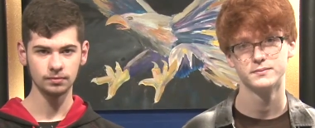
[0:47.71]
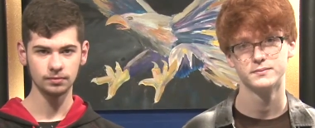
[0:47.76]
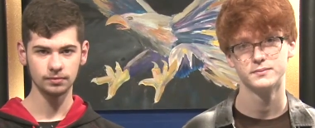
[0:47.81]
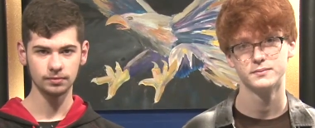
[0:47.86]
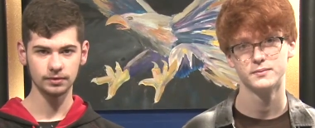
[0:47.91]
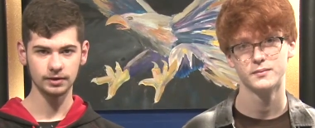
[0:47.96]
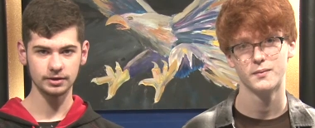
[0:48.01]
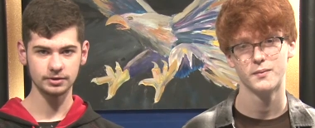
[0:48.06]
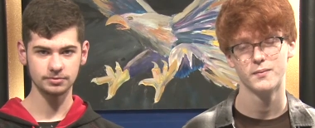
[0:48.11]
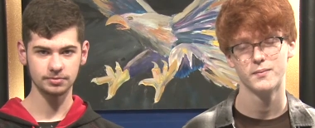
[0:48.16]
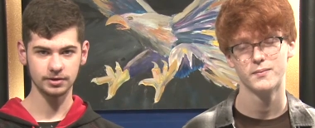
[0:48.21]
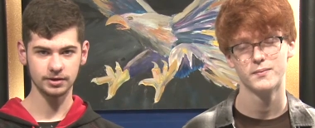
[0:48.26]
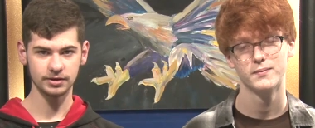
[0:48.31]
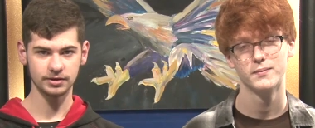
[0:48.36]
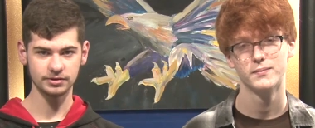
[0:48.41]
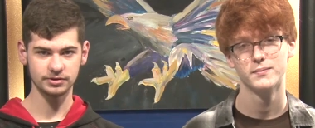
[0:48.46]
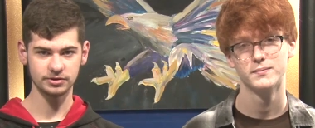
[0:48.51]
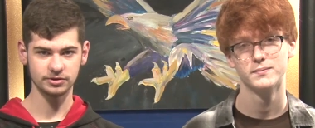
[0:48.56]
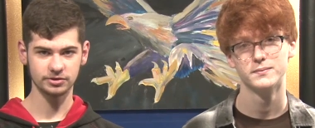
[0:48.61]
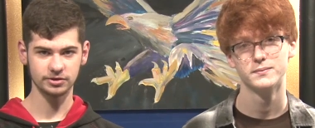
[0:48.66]
Speaker 1: That's
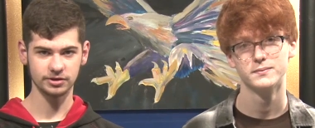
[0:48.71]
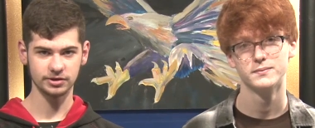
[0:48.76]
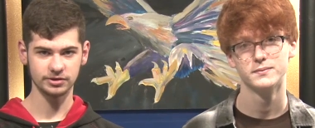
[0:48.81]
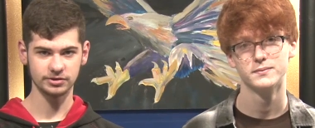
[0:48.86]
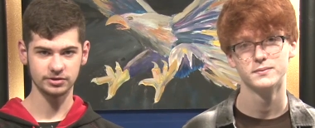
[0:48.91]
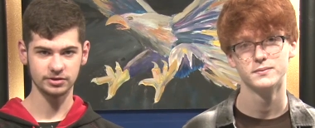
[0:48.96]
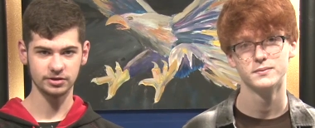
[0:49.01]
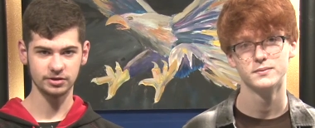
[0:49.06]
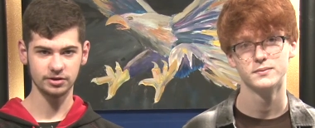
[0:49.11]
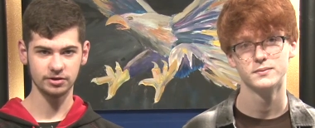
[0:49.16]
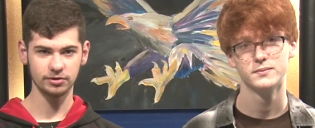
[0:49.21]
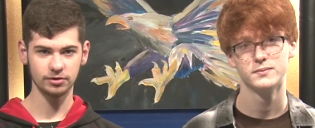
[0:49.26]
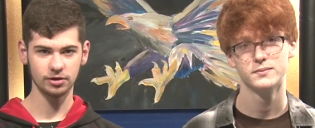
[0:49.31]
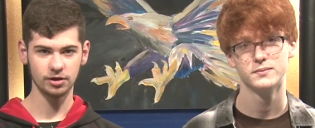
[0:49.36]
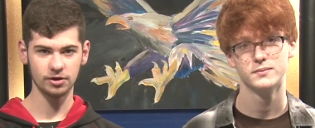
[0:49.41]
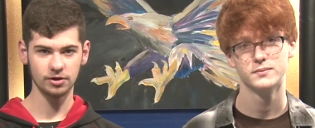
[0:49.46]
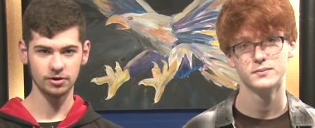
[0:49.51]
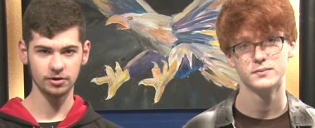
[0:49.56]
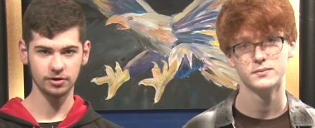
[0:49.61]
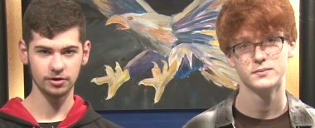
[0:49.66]
because there is no
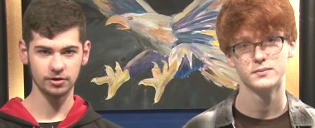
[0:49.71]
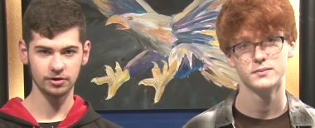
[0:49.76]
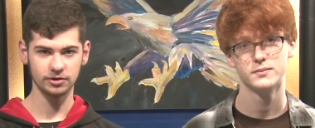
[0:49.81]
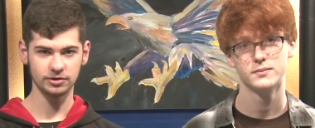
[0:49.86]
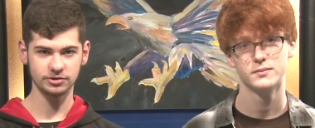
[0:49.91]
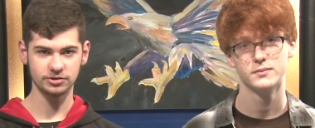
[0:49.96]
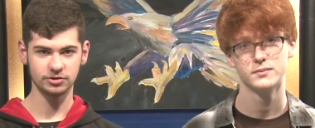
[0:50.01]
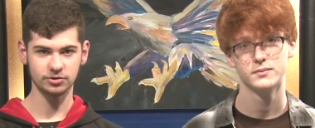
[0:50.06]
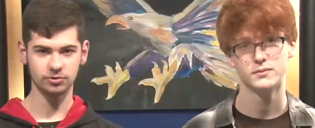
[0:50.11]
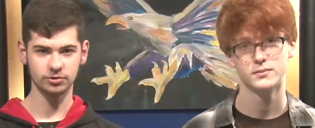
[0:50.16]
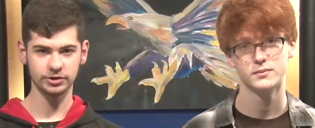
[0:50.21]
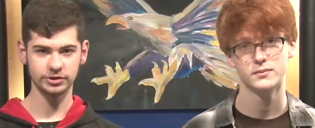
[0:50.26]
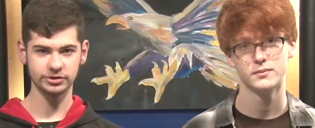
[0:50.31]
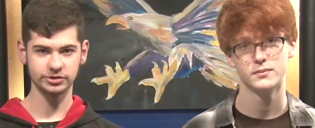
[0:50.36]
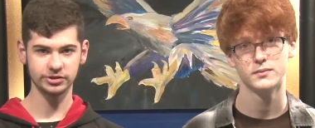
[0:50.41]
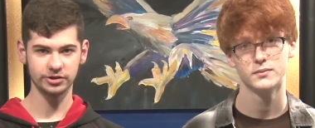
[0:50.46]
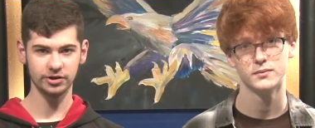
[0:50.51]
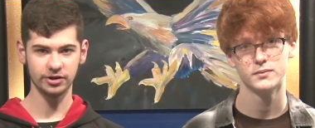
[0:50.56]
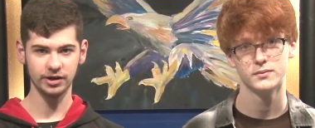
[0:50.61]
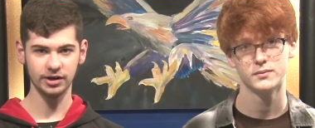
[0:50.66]
longer a story
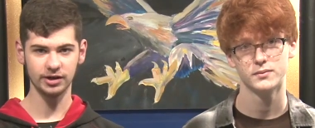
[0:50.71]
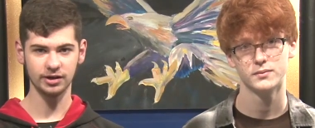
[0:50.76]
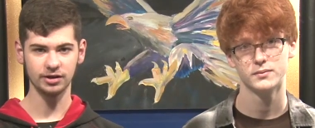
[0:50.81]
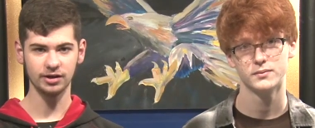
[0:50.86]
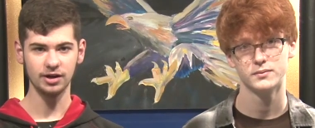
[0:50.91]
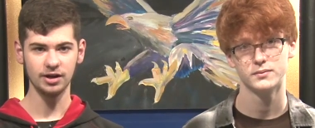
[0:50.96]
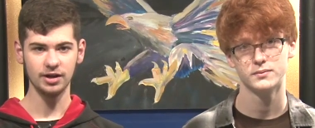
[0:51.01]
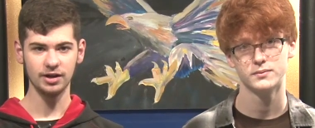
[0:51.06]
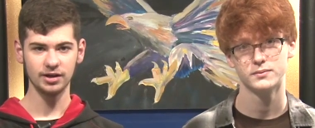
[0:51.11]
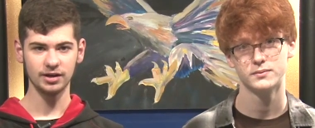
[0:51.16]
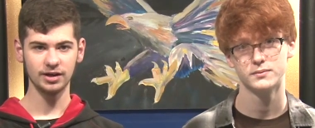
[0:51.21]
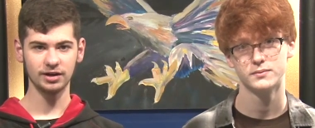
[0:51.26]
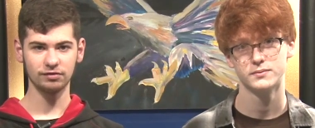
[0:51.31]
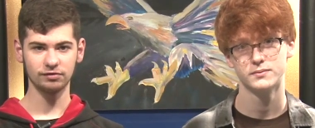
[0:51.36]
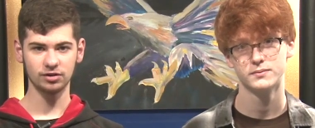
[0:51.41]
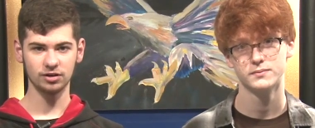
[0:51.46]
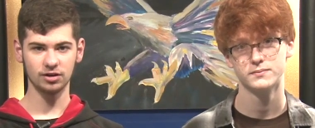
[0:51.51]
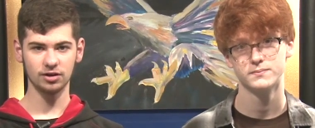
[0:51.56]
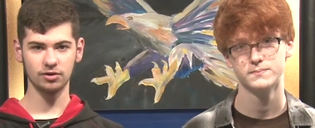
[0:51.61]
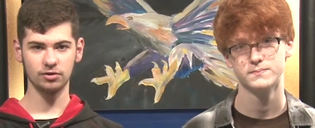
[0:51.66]
screen. You
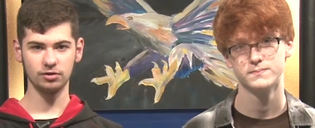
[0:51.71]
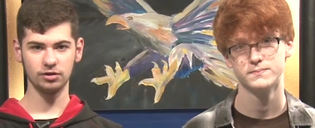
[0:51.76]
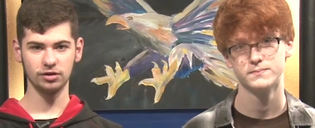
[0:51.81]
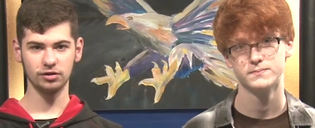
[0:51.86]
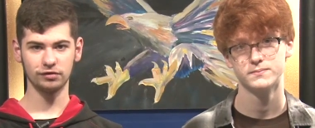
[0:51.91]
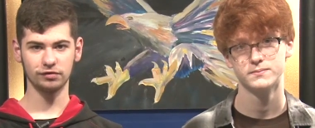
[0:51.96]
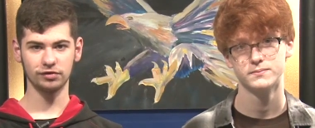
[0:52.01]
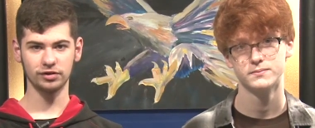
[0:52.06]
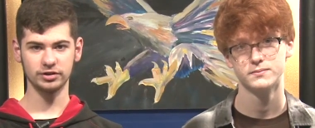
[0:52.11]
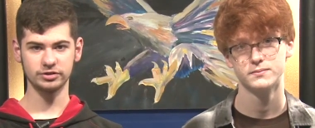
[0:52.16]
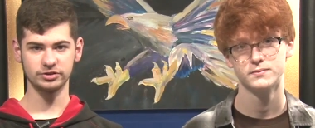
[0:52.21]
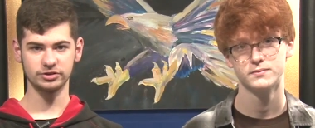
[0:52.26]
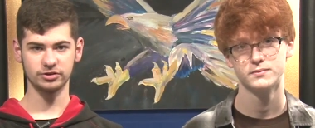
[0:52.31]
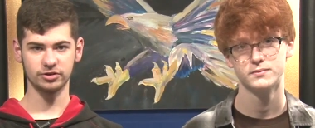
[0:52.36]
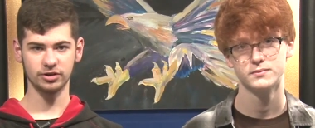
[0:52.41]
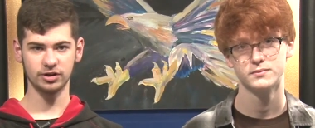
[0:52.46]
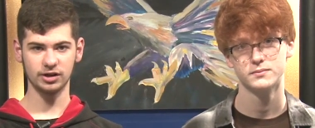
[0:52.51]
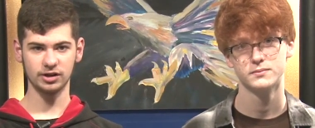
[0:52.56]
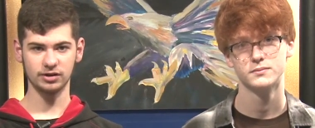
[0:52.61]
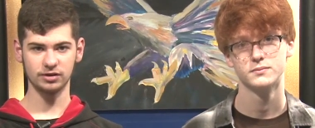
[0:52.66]
have to go to your friend's
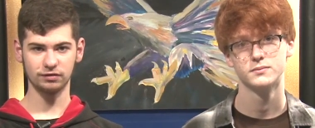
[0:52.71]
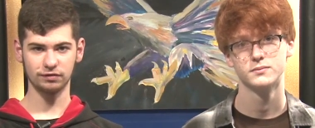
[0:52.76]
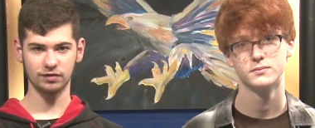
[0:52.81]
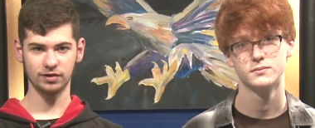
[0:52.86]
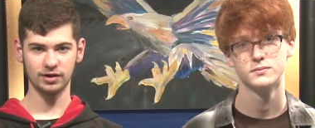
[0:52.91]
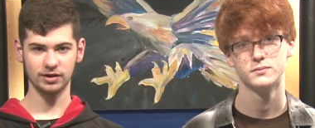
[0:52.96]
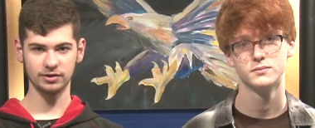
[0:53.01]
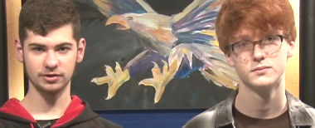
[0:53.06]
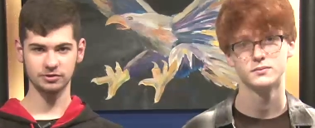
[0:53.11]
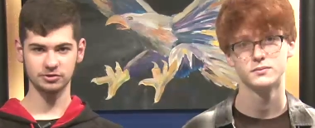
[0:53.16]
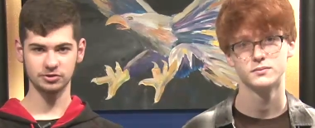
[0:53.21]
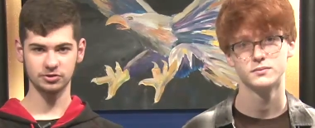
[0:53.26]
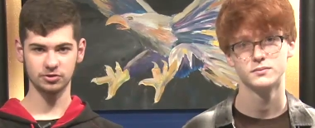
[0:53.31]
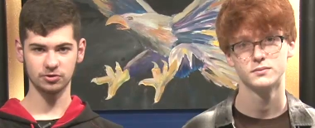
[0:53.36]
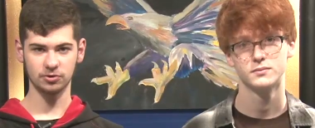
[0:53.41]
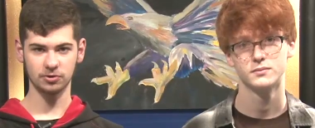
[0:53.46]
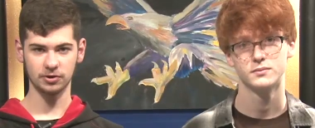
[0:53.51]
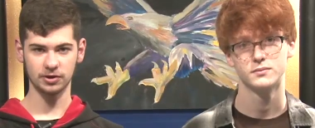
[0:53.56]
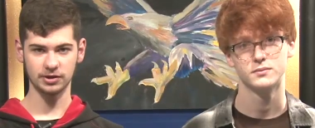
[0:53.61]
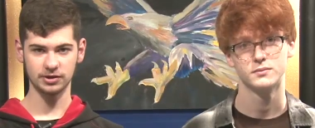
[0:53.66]
screen to find their
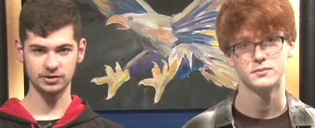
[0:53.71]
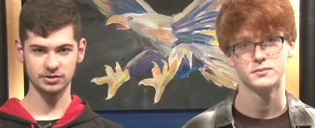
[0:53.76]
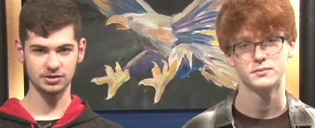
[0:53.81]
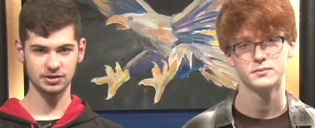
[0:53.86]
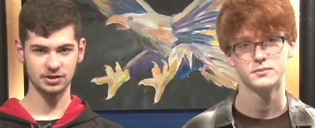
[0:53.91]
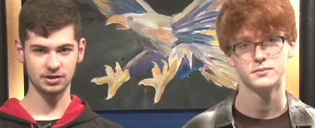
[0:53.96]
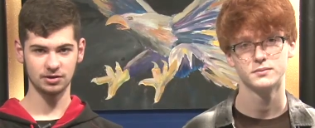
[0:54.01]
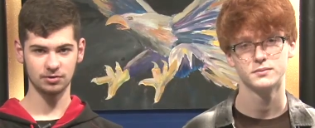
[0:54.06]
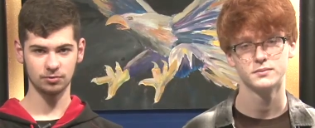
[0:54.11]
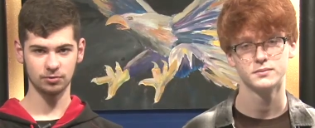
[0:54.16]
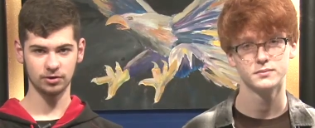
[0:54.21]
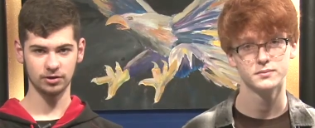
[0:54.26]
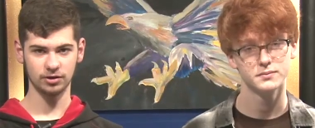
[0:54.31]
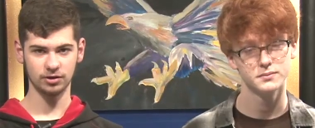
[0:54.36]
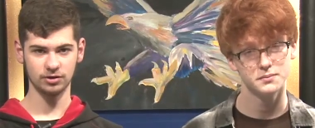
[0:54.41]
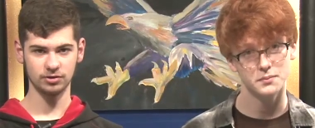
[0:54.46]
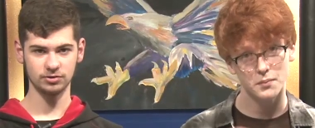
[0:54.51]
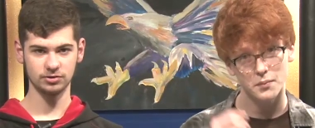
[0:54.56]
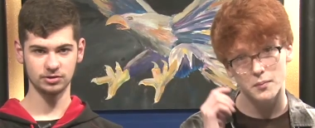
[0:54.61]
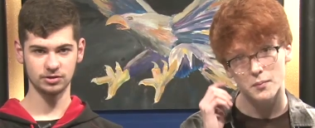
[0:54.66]
stories in what
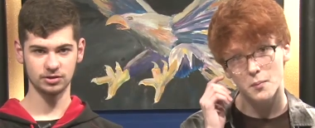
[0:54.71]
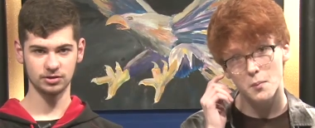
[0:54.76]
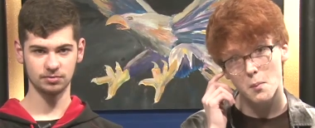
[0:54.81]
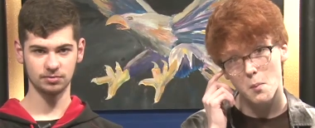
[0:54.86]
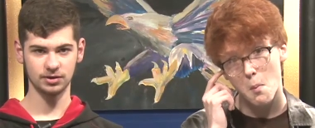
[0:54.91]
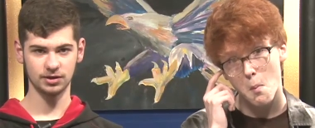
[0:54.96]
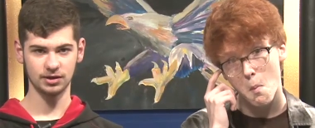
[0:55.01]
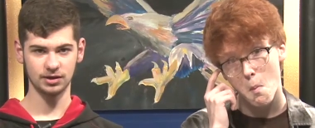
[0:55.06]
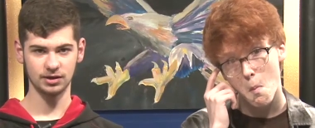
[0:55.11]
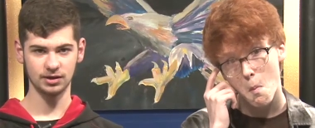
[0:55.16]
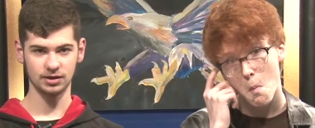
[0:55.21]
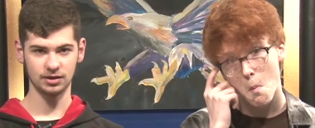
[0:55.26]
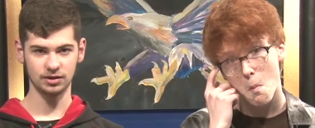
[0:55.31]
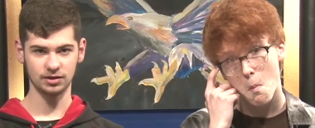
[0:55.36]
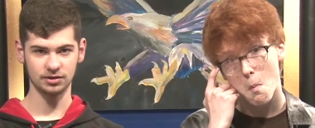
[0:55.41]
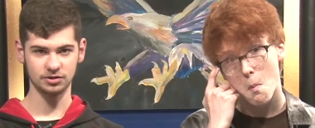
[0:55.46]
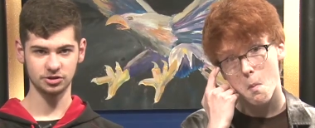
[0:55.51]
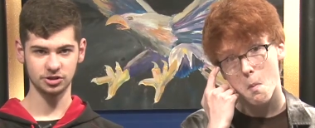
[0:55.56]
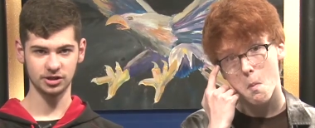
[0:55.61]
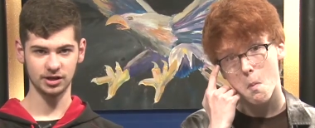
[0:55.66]
used to be
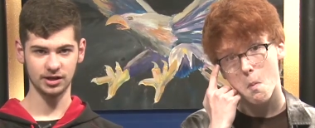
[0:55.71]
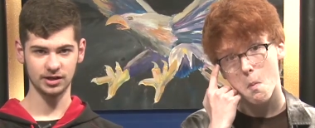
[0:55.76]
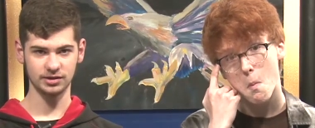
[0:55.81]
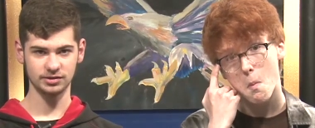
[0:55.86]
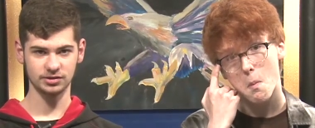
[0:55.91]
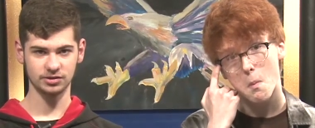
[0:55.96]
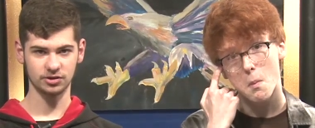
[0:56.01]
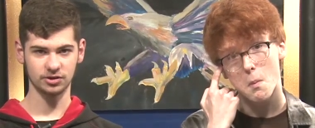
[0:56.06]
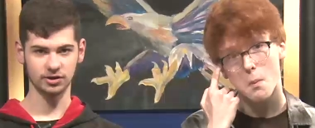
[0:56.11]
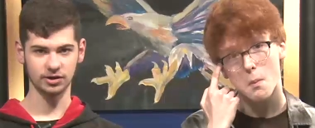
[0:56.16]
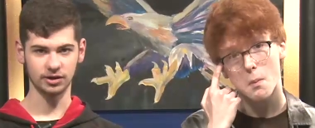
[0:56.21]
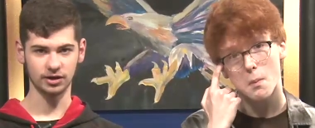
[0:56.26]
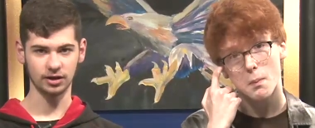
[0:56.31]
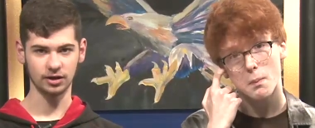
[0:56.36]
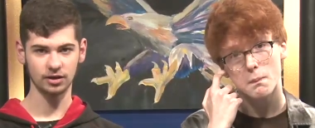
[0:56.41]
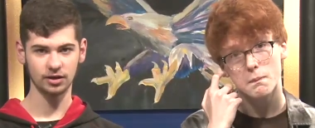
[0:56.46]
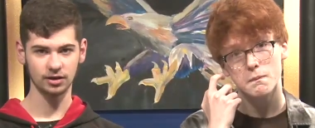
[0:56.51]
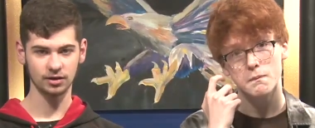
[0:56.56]
the chat screen.